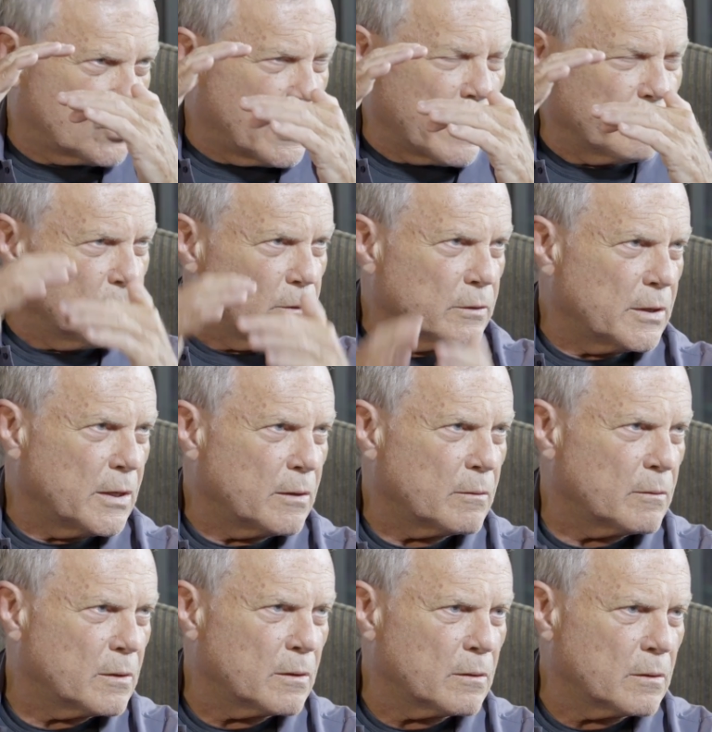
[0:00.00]
level,
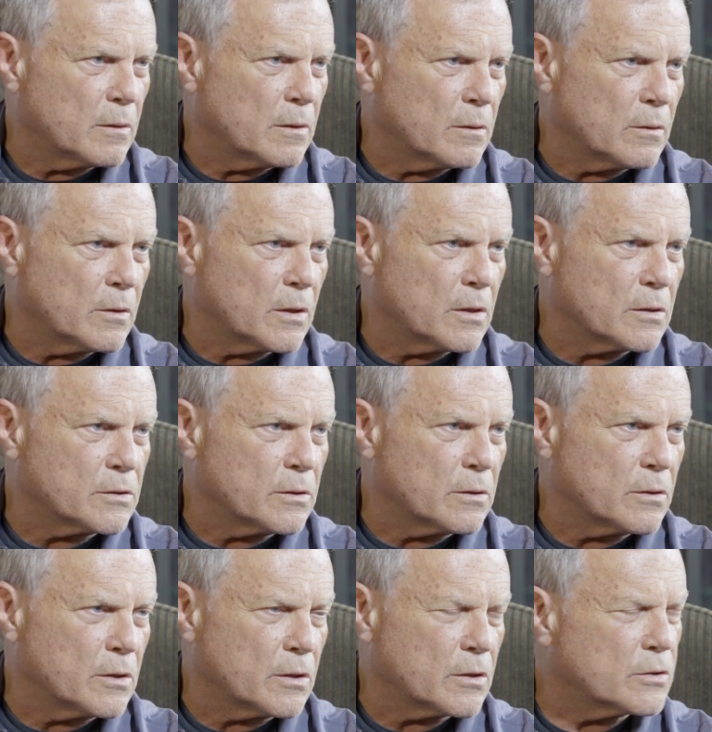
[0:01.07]

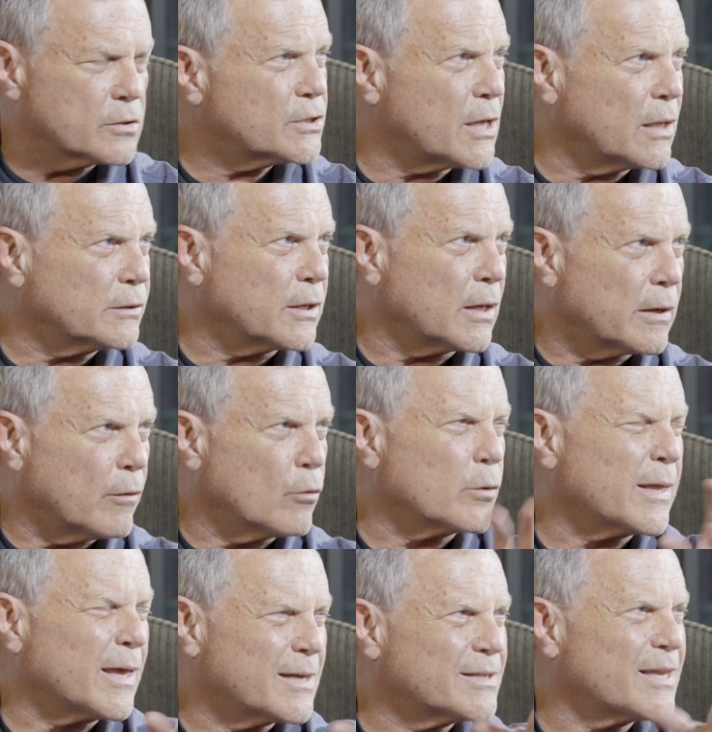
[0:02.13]
the consulting or
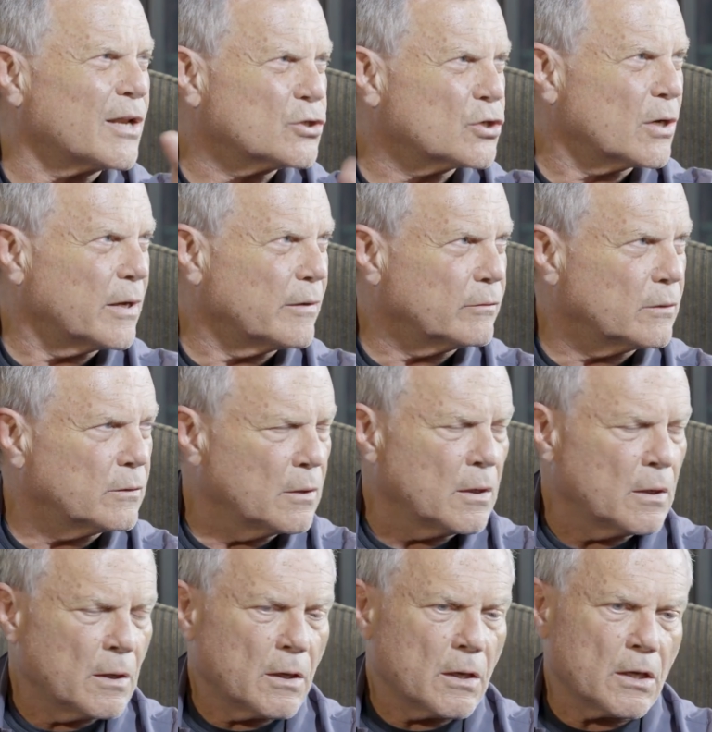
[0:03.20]
the Accenture level,
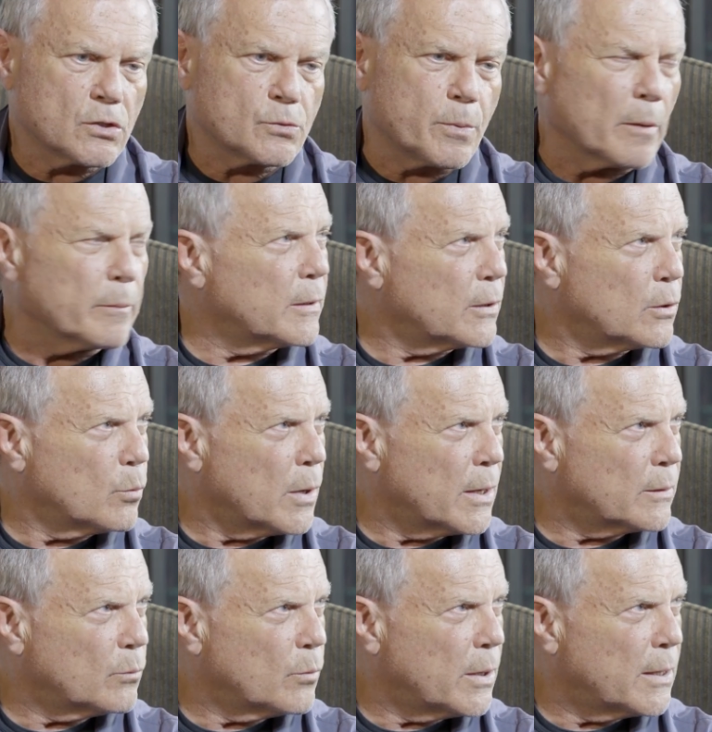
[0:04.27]
is probably the
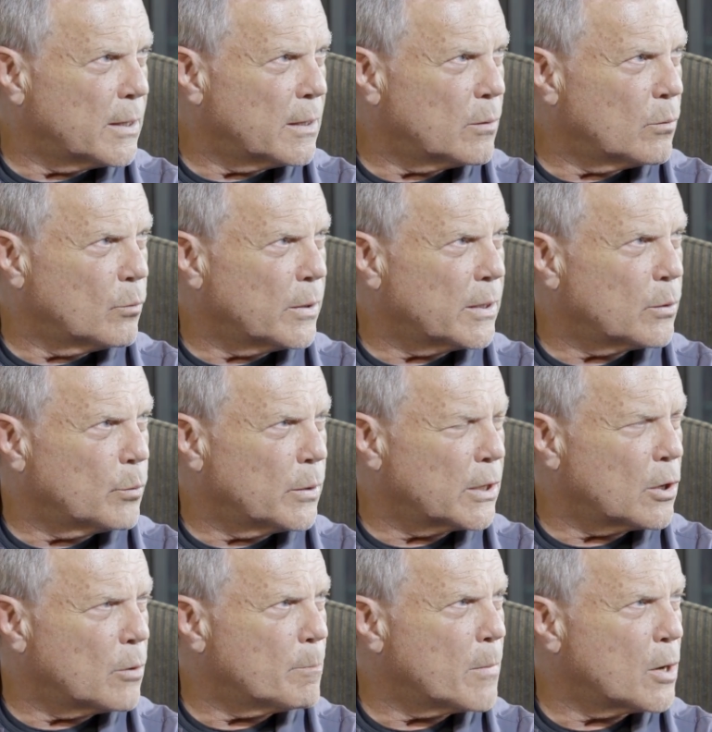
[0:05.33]
one where we
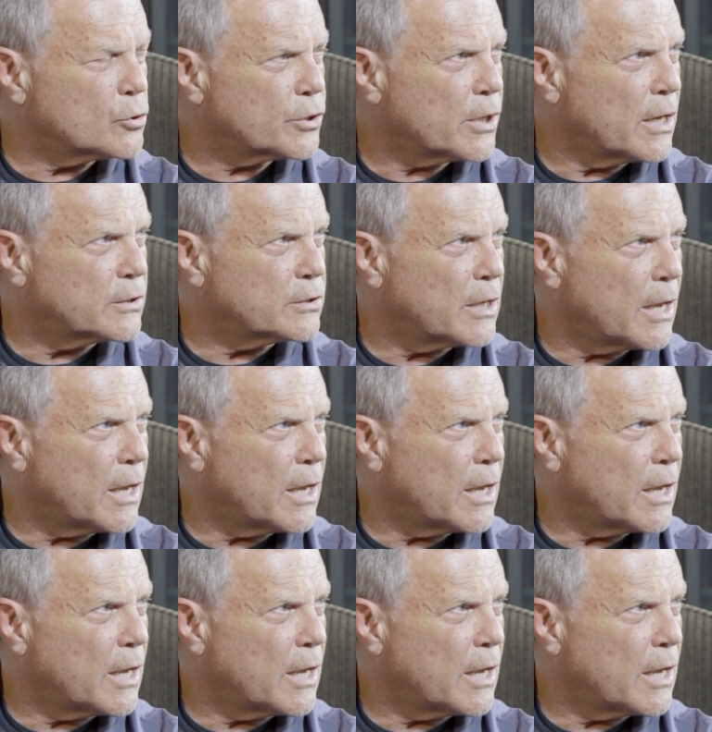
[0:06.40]
go most head to